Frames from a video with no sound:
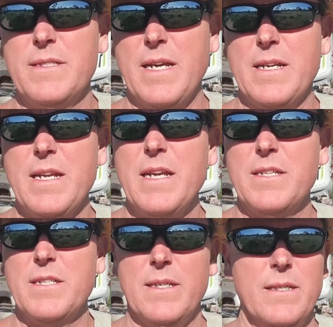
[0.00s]
down here
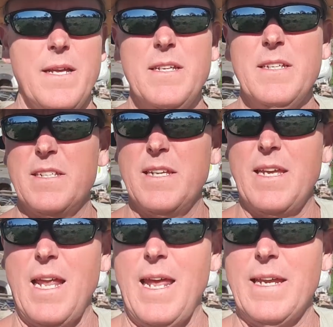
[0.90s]
to, I think it's
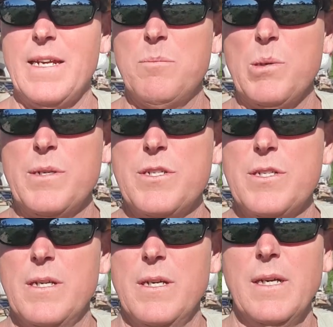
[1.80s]
Galena Bridge.